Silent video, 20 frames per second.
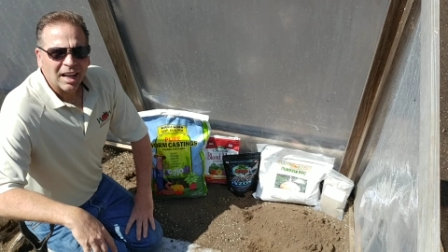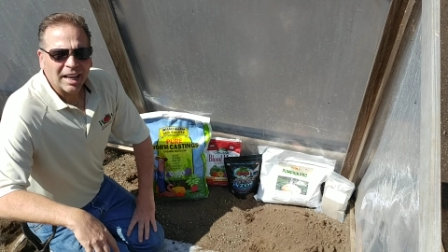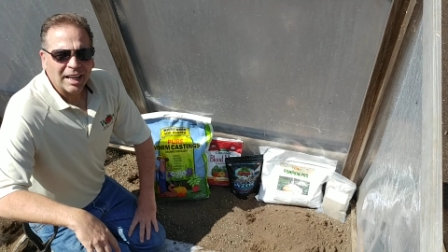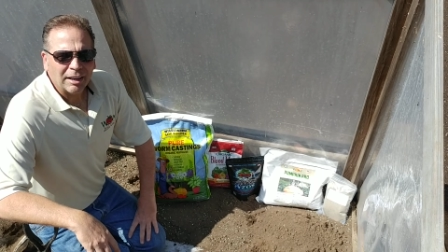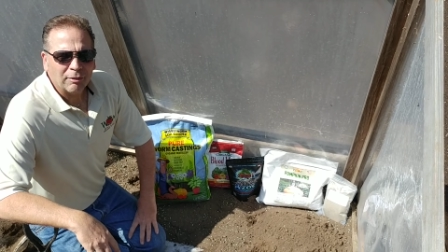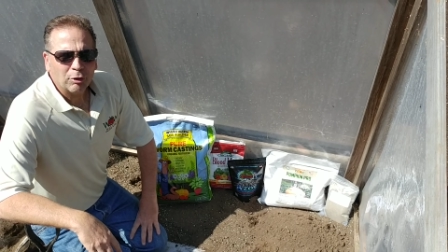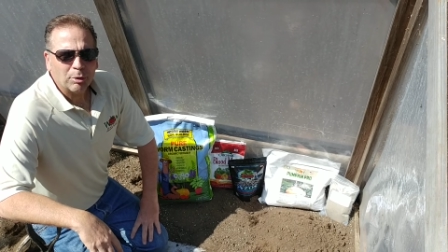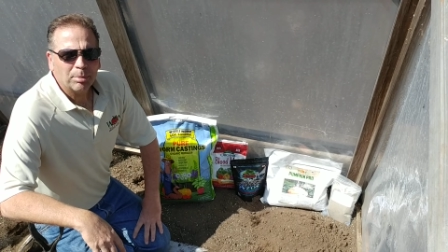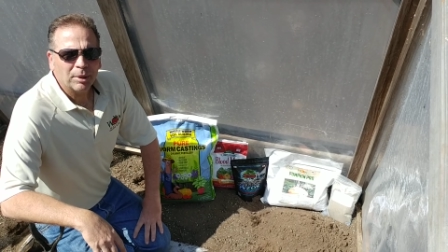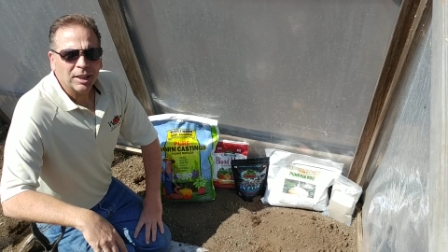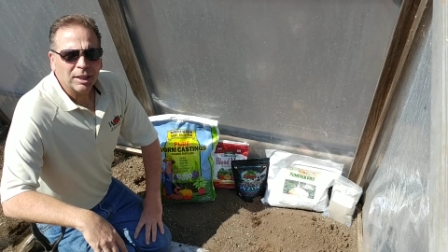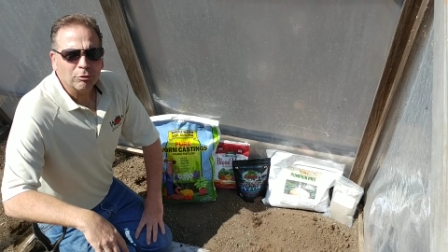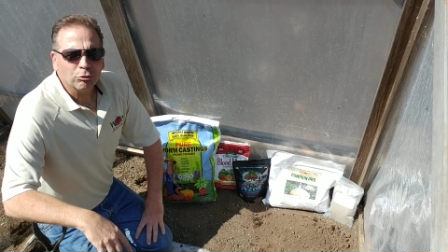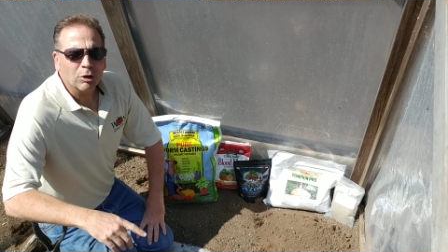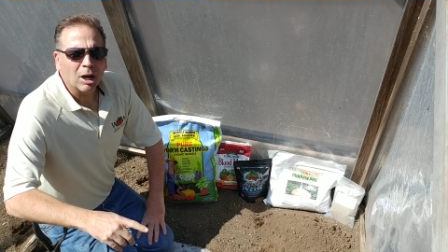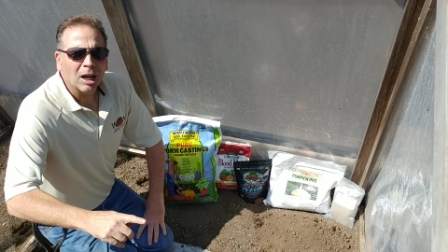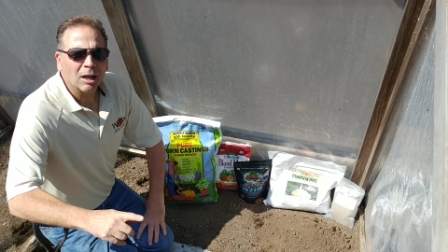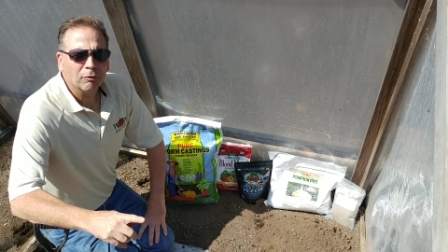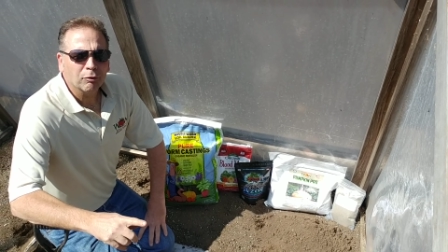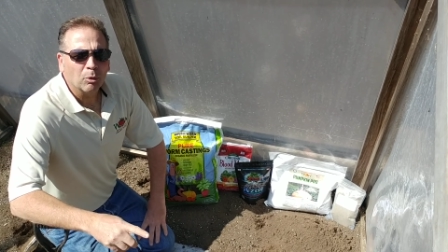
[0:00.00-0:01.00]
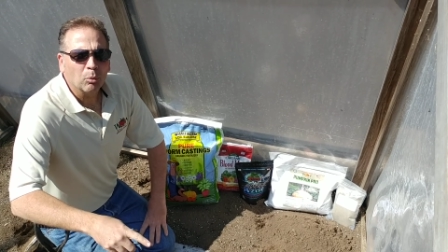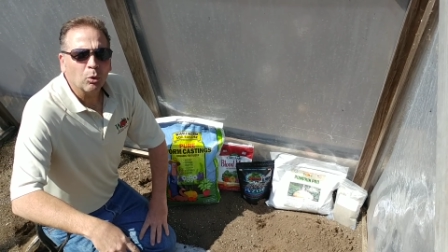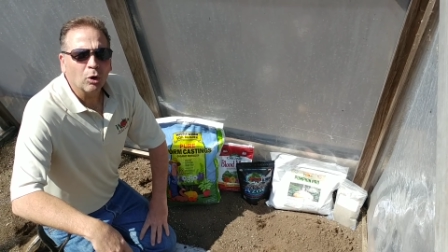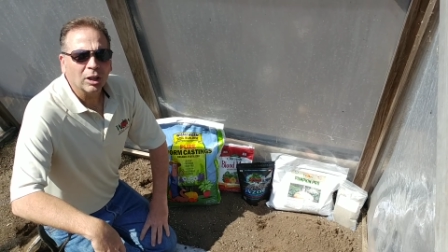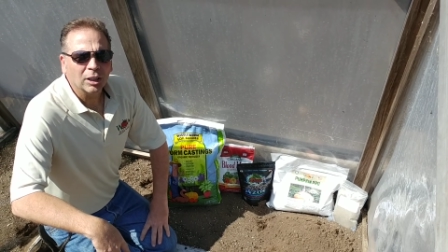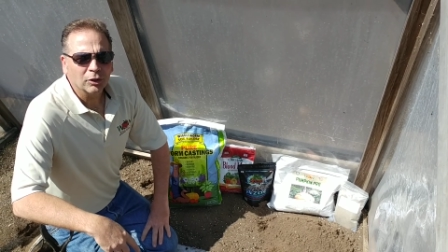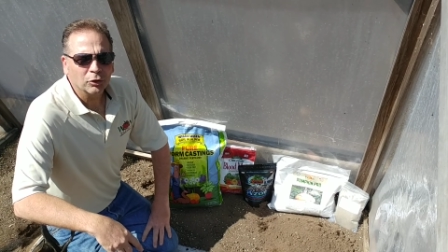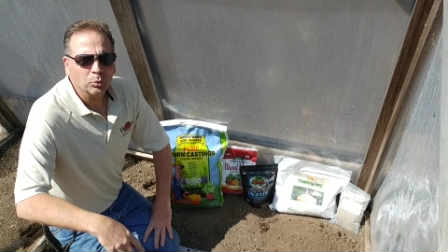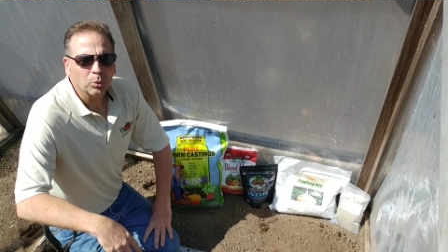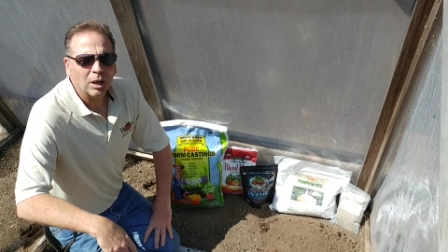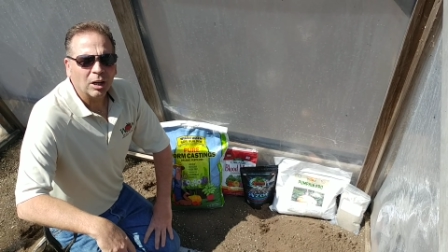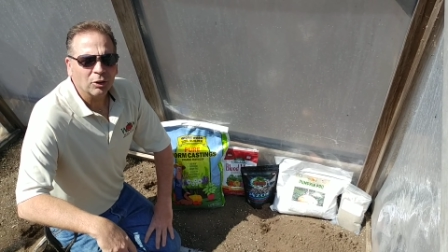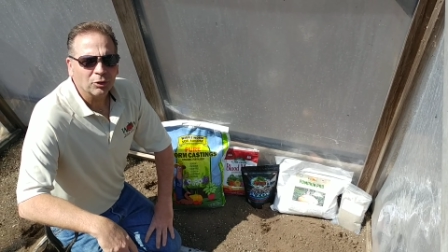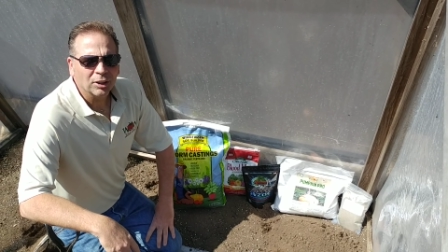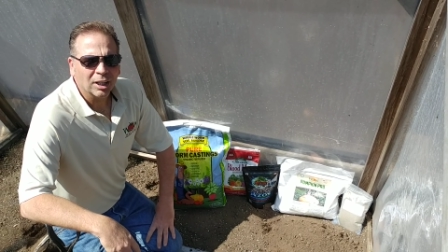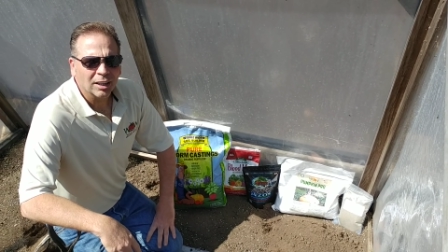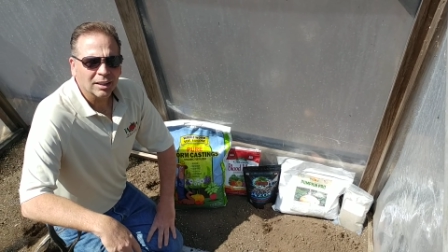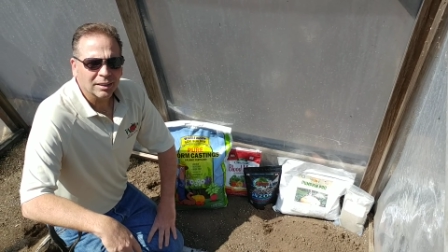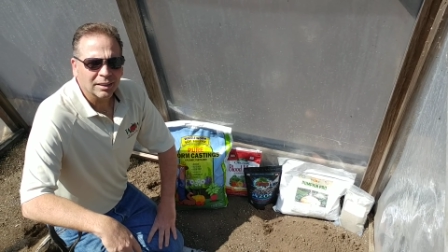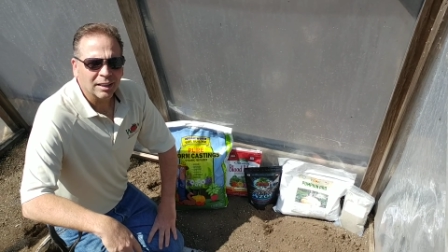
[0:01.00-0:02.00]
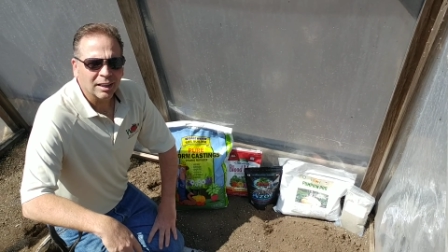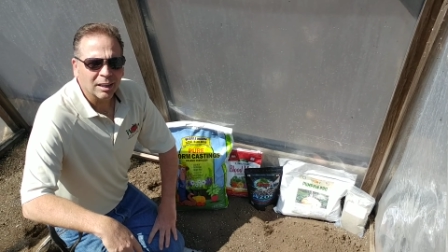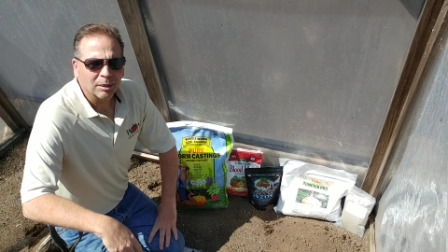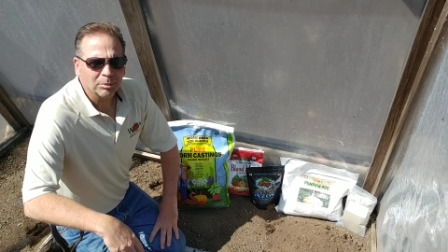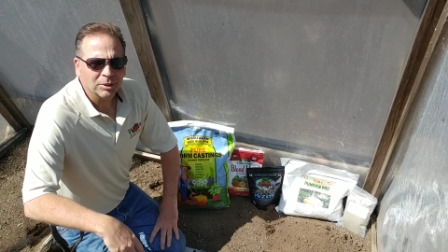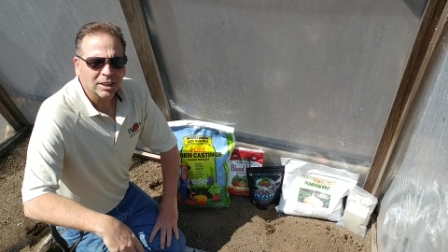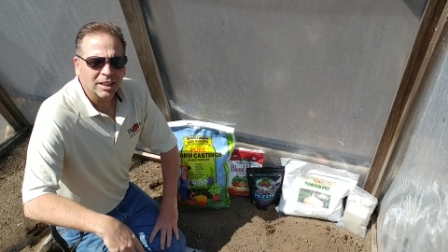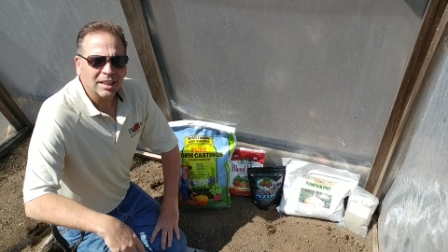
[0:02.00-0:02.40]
Hi everybody, Ron from WallaceWow.com.